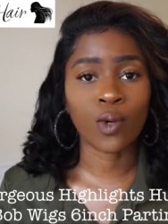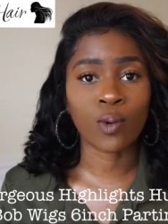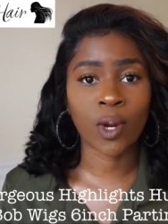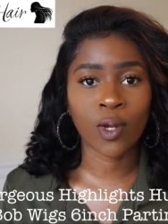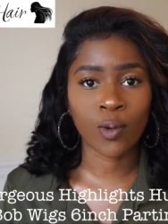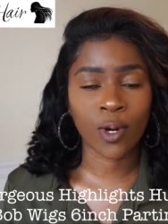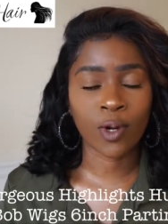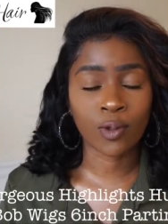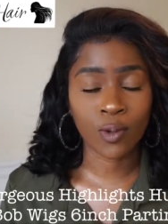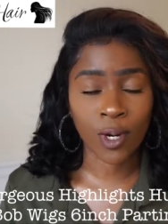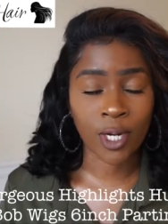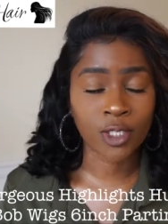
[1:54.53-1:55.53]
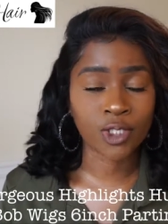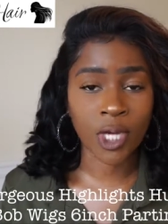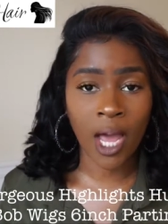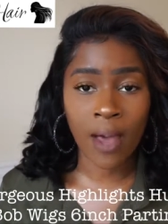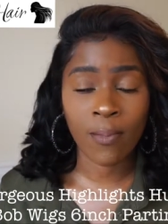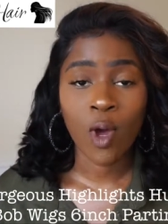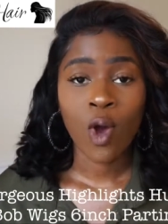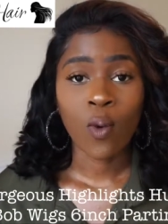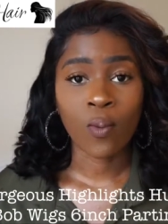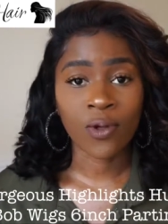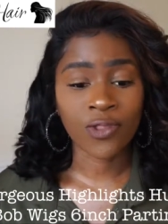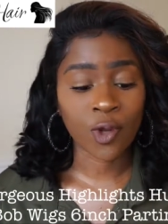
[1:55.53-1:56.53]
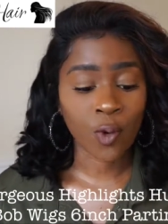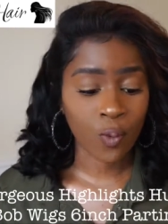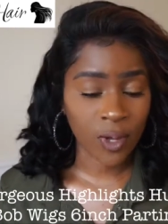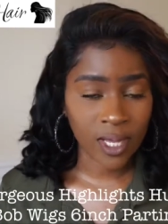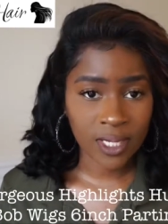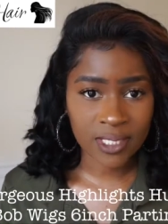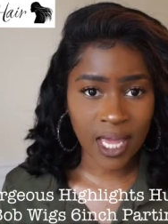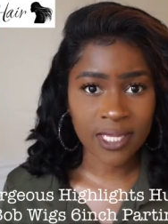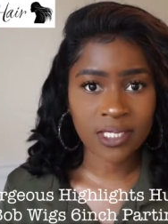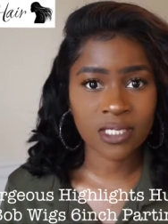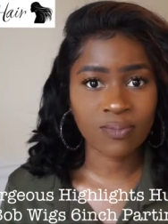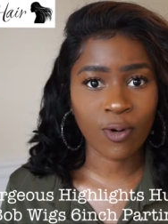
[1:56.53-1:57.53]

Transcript: great job with their wig sizes.